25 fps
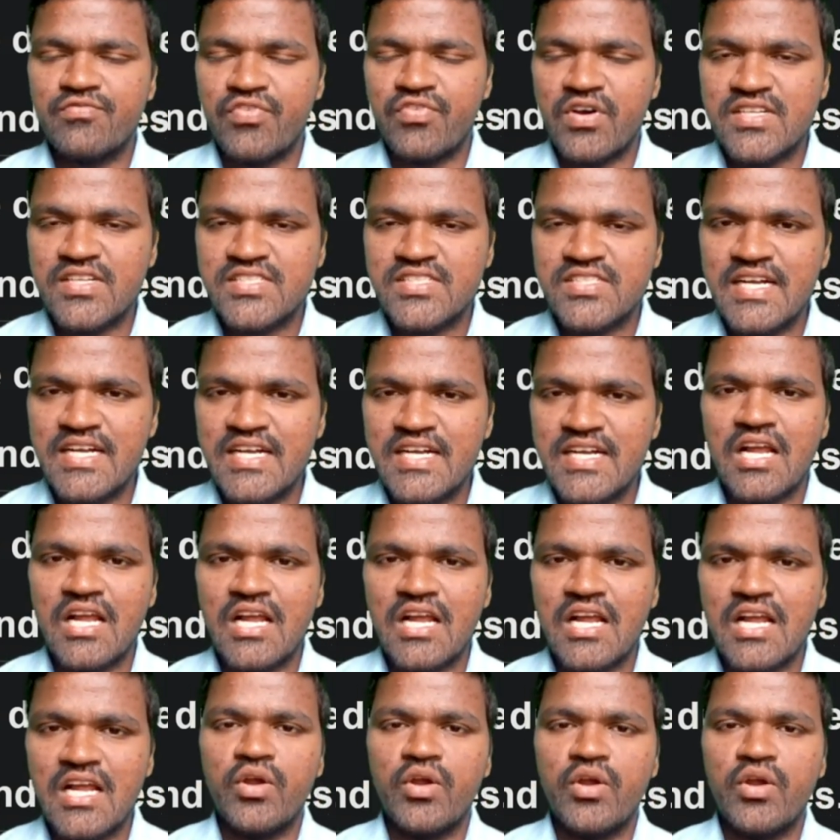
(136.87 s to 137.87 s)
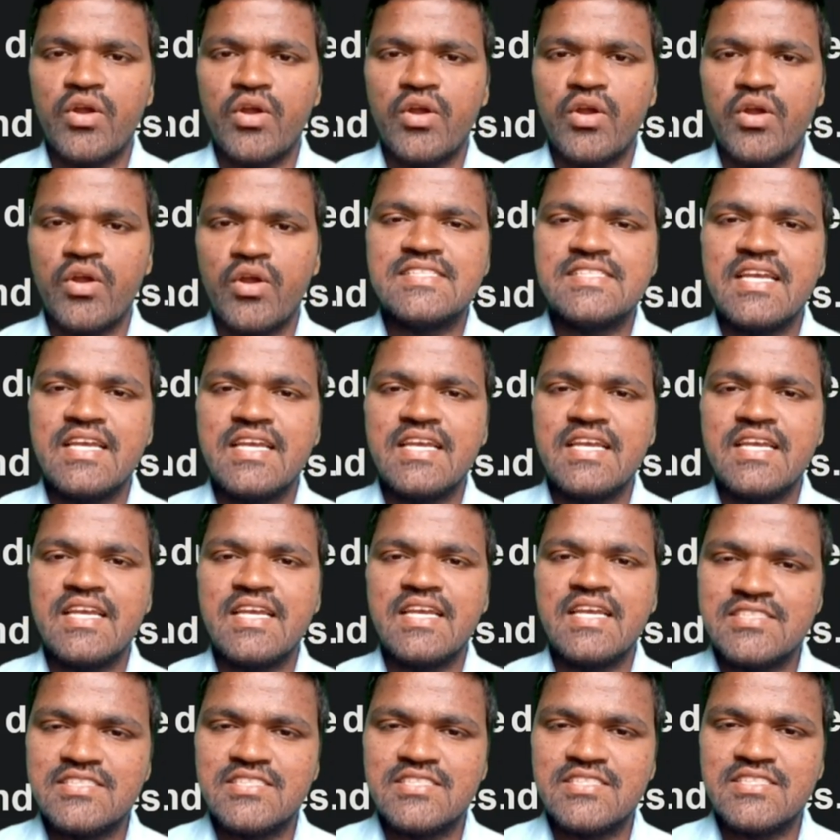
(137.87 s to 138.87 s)
For sets also, indexing and
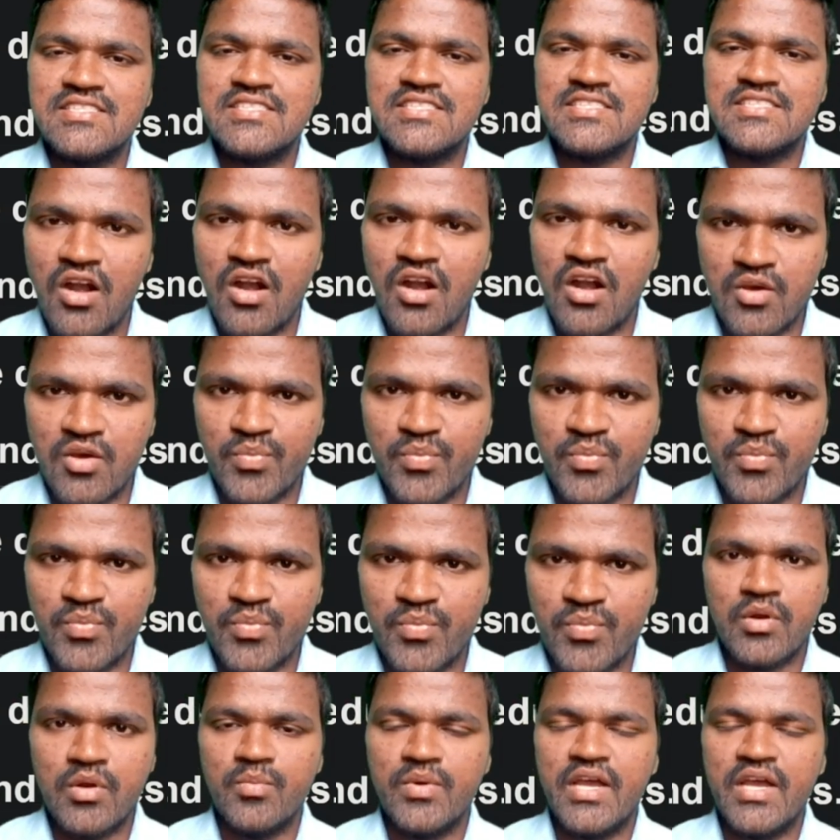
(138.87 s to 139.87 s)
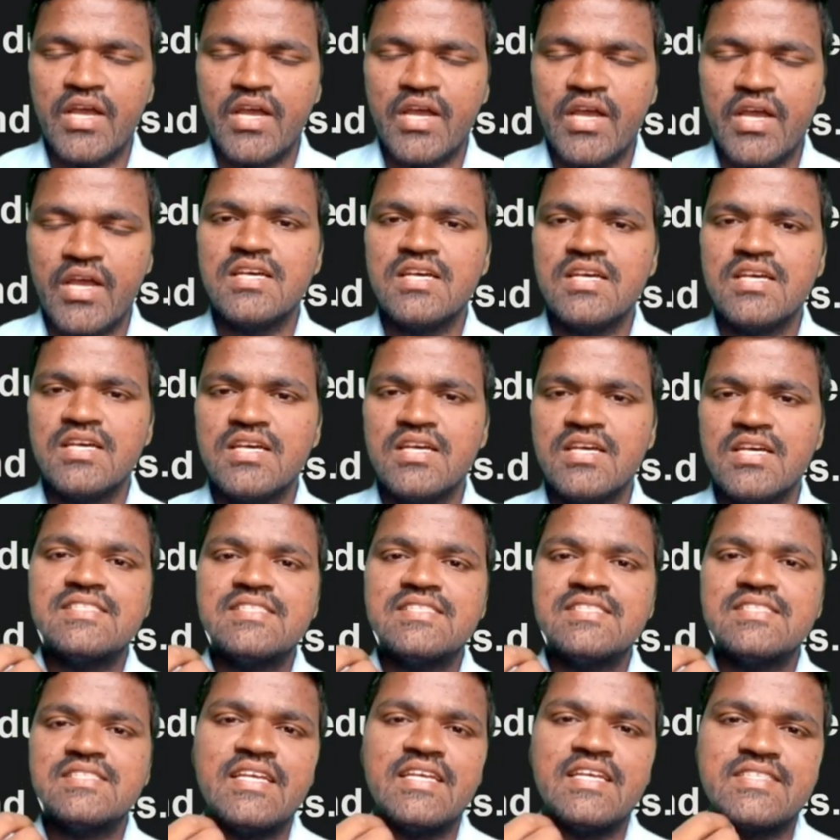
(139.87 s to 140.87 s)
slicing are not applicable because
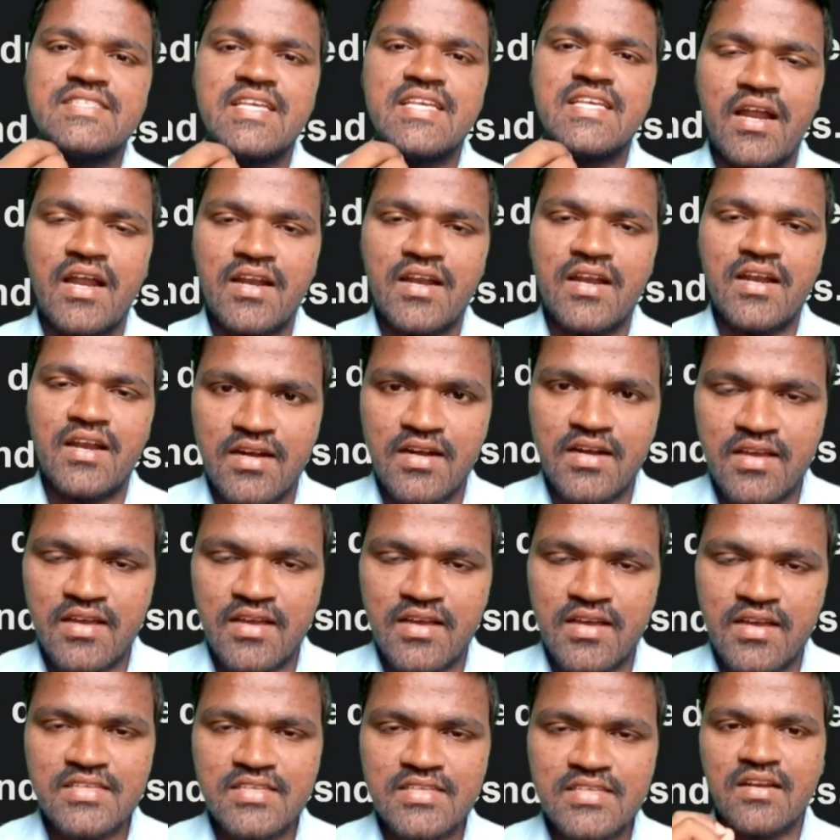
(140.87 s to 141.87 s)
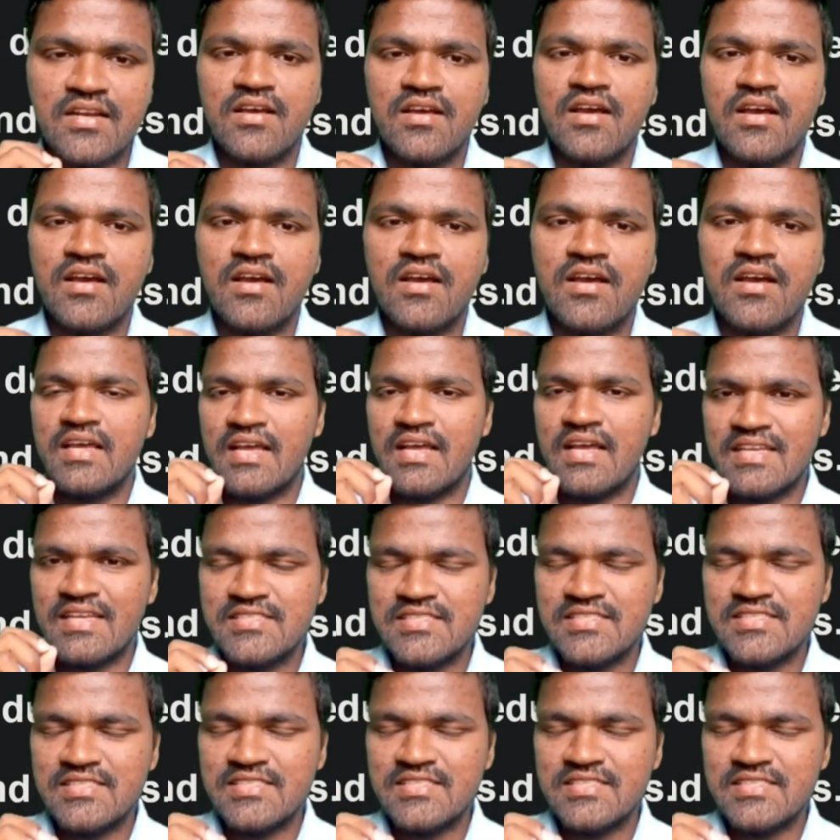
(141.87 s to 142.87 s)
set is an unordered collection, and
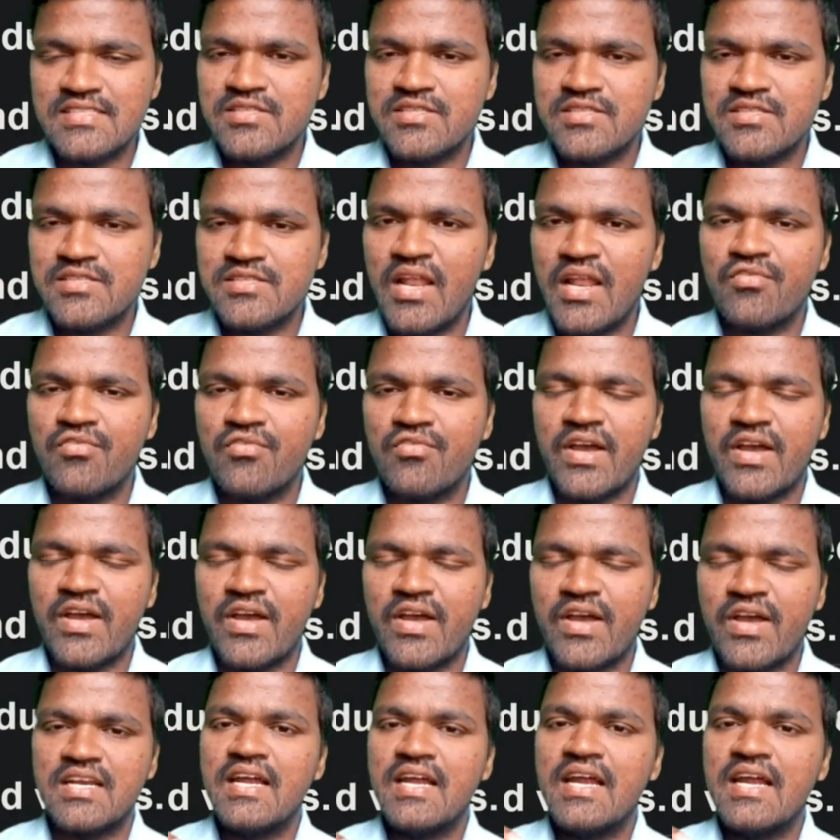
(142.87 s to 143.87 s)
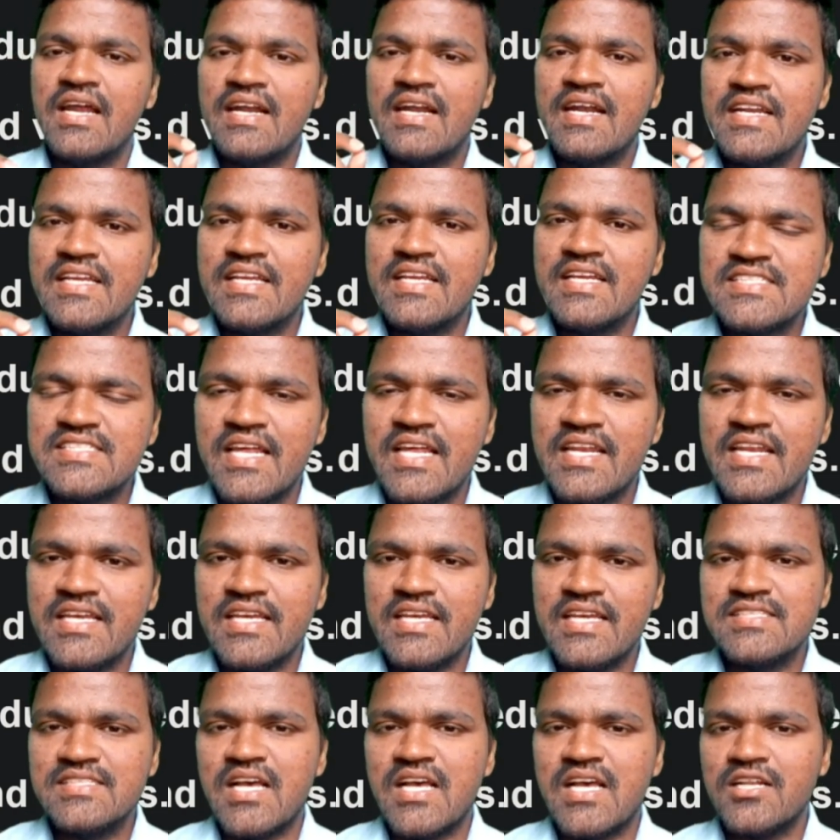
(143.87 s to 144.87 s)
in the similar fashion,
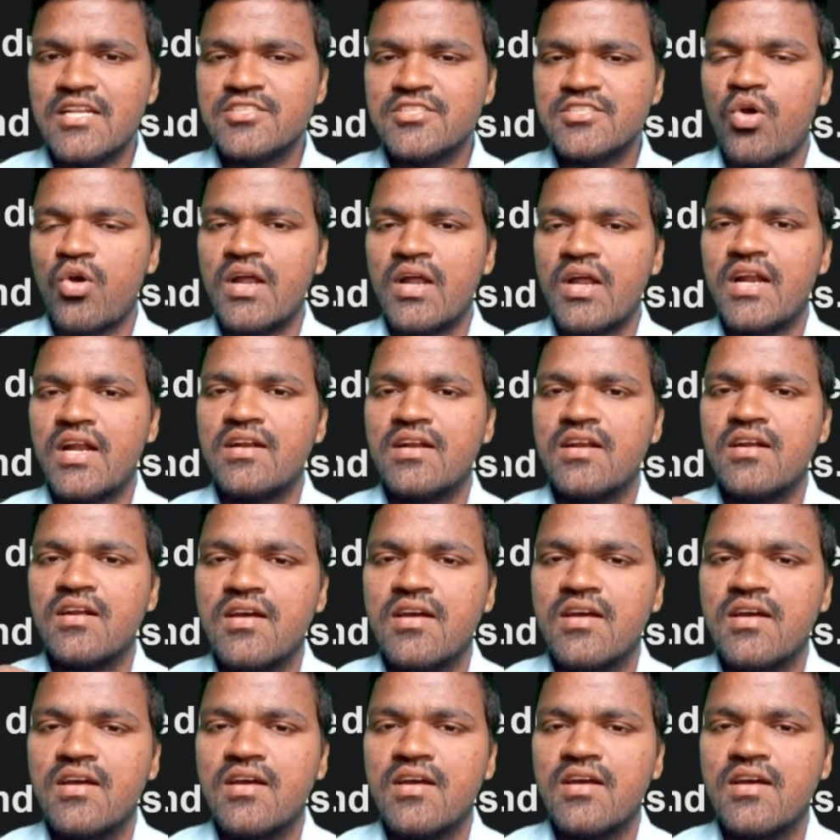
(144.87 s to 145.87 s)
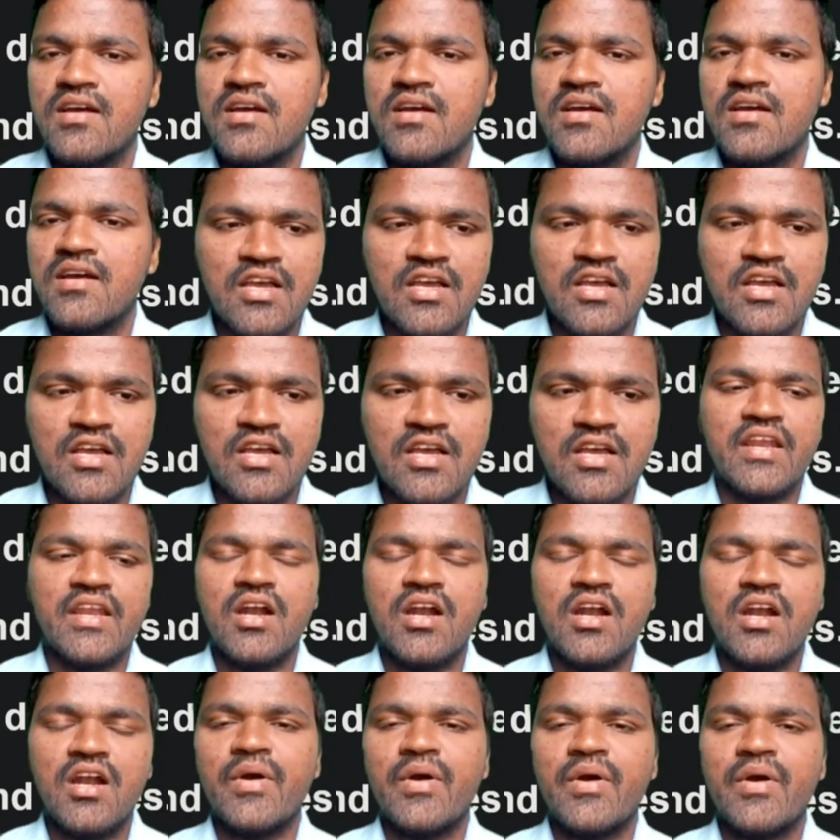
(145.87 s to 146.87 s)
dictionary is also unordered collection. We
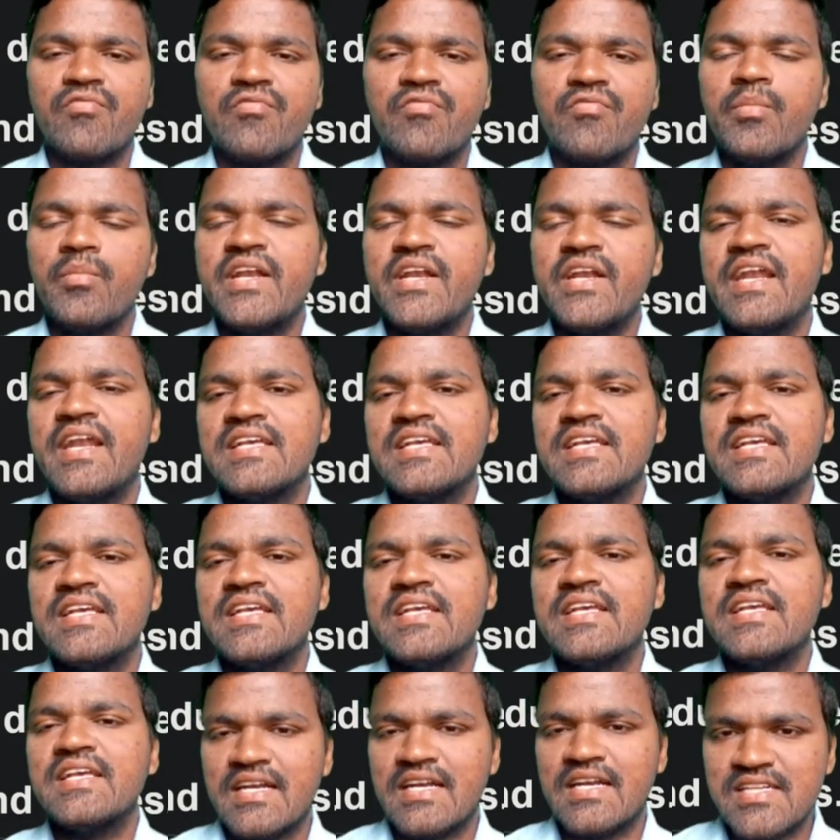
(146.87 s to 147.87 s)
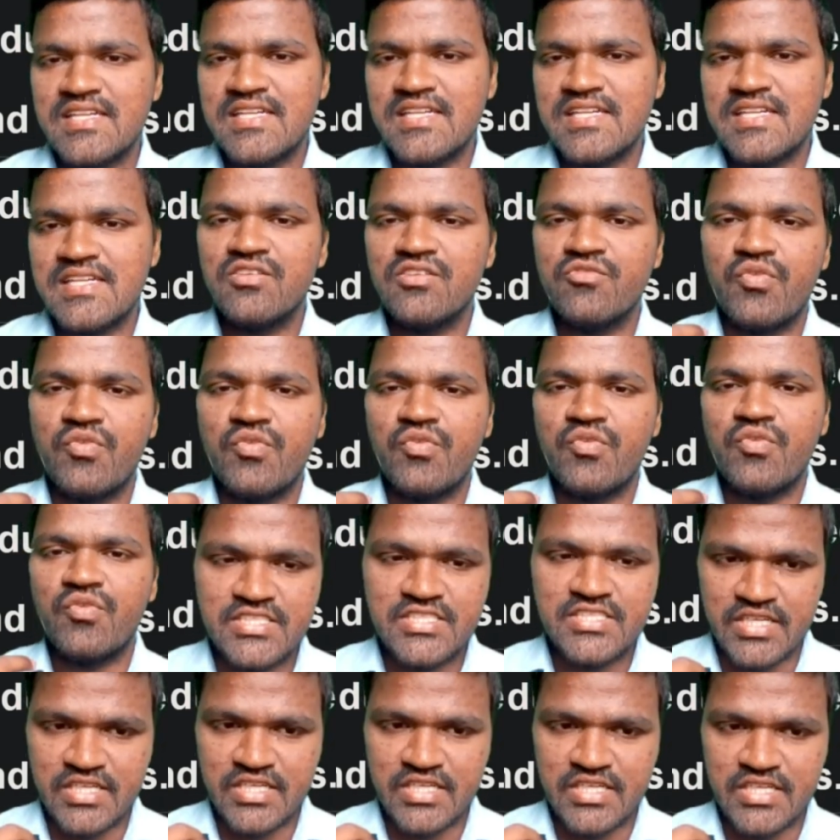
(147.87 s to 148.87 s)
cannot perform indexing and slicing for
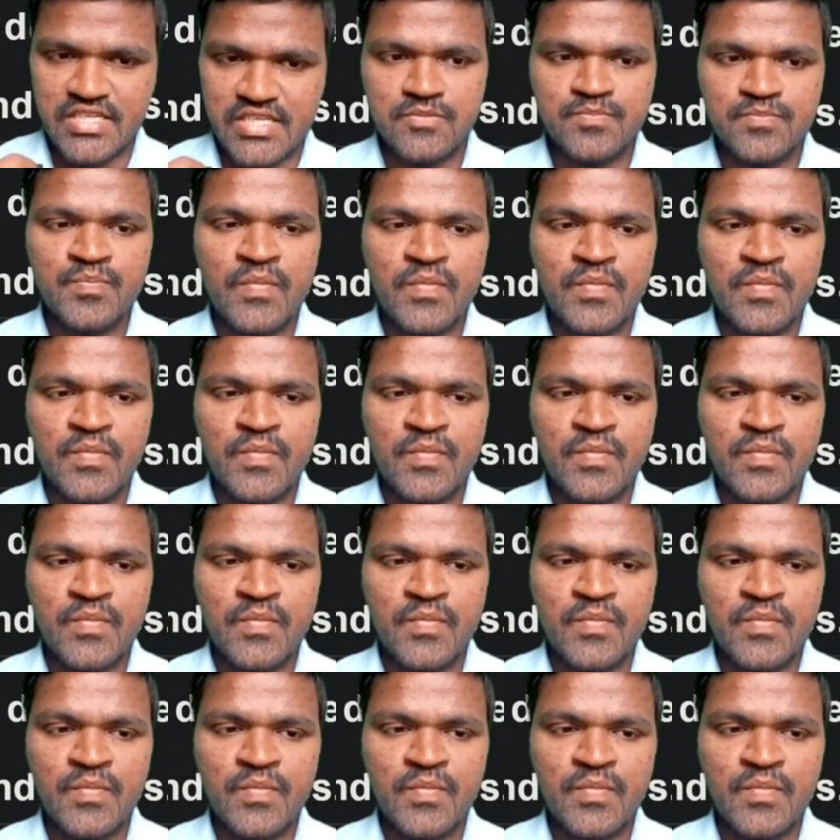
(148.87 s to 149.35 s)
dictionaries.